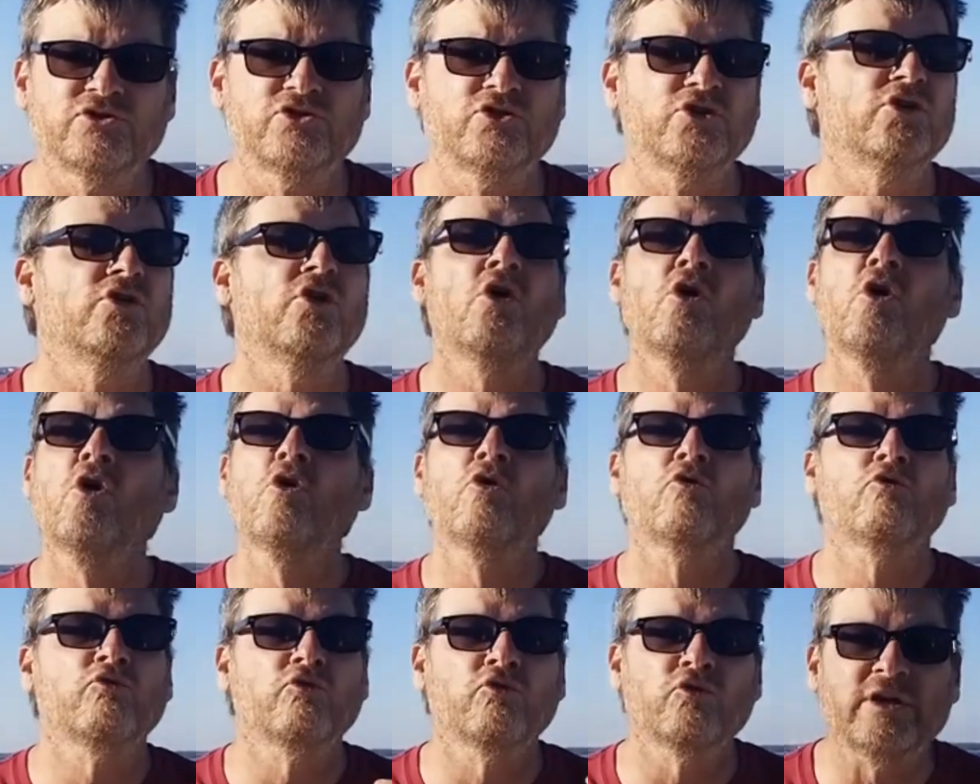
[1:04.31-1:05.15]
to
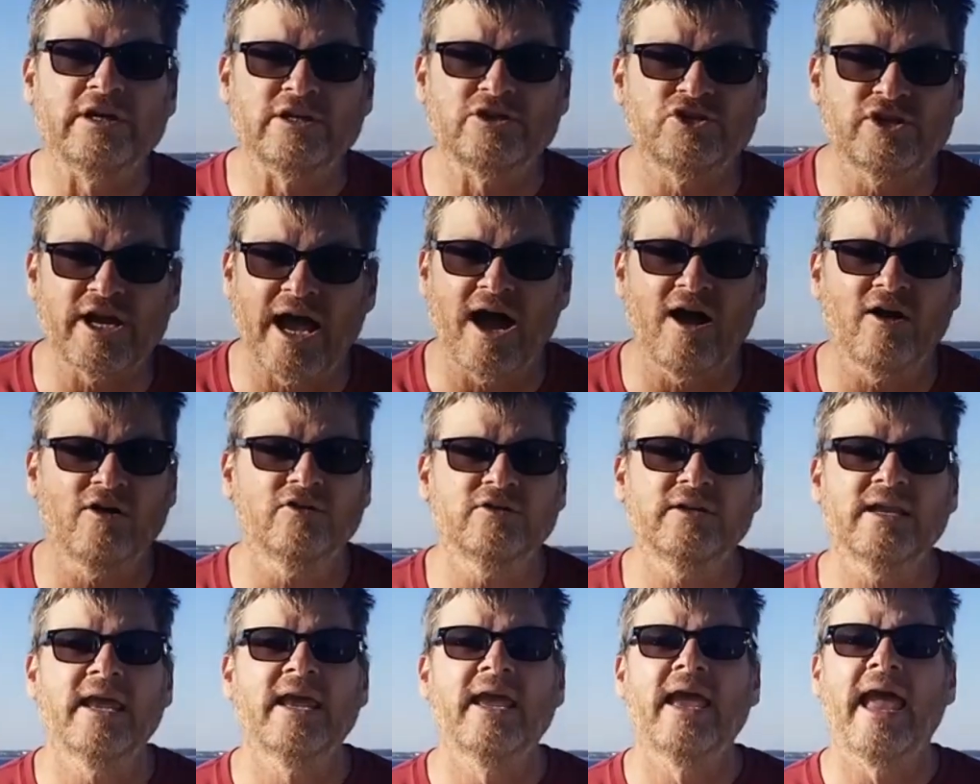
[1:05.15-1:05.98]
reach out
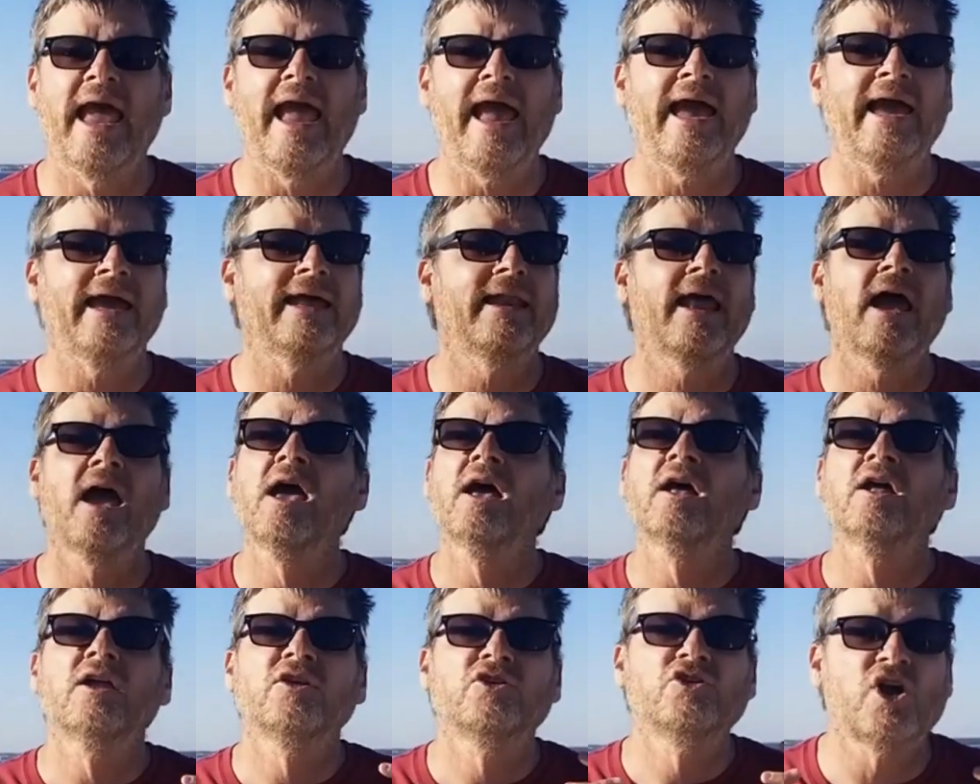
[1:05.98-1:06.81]

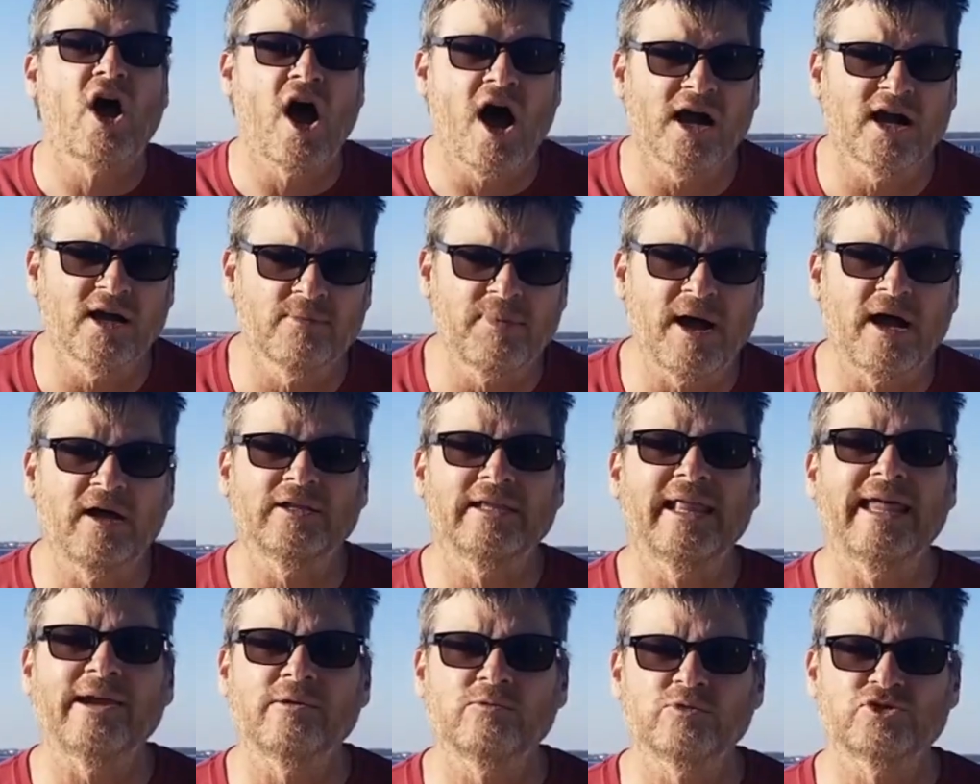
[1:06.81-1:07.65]
and talk about
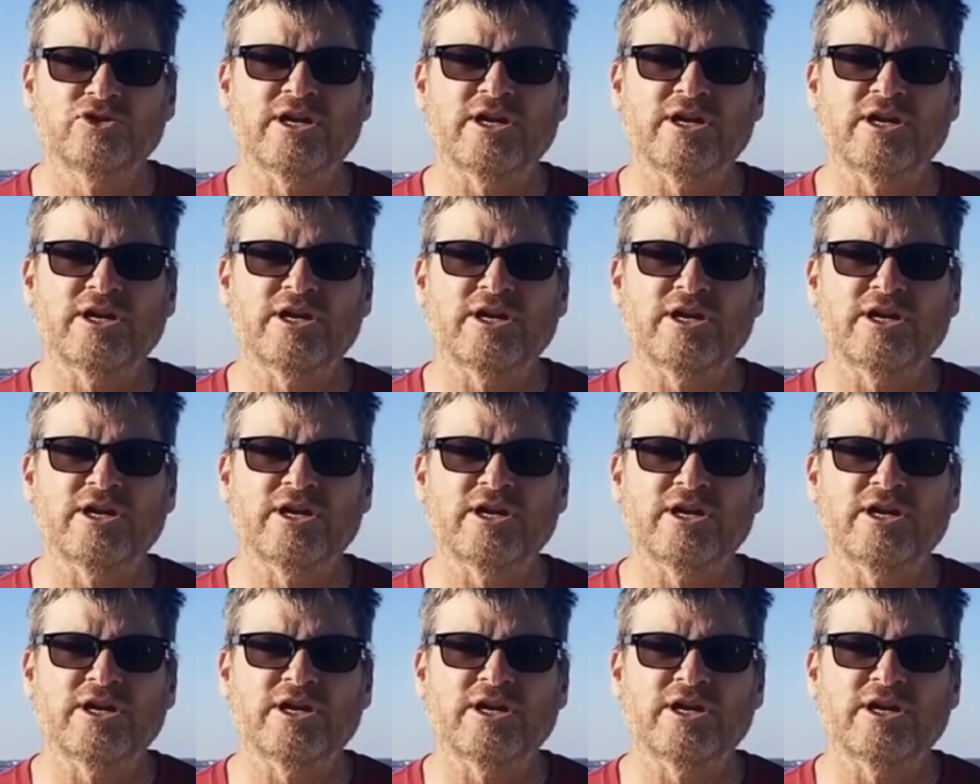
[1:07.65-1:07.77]
language